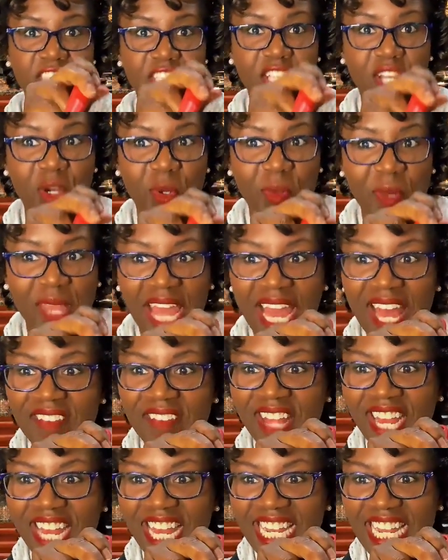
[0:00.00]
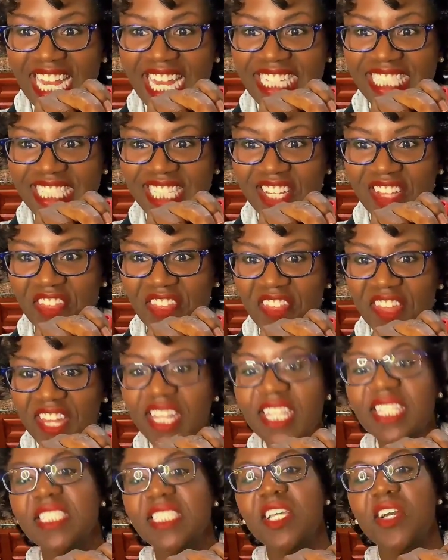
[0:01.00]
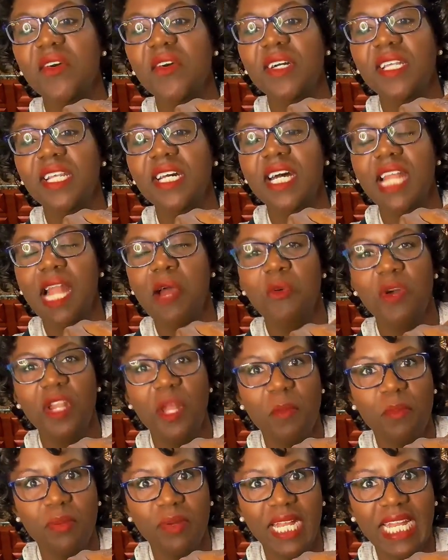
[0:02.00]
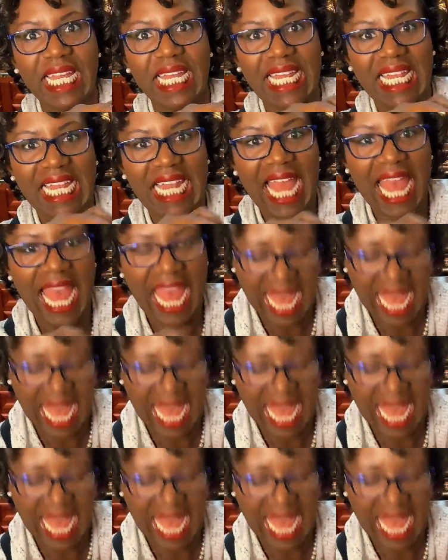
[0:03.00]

So we have like a nice little thickness going on. I want to break it in